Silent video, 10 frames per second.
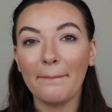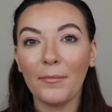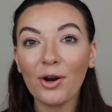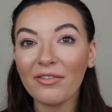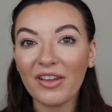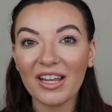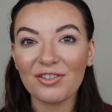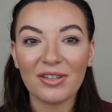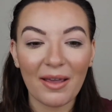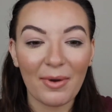Morphe
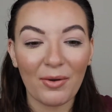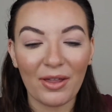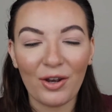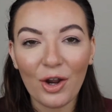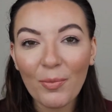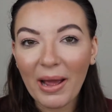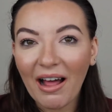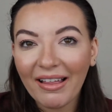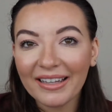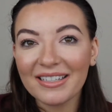just came out with a new
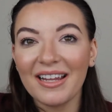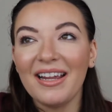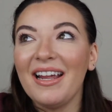palette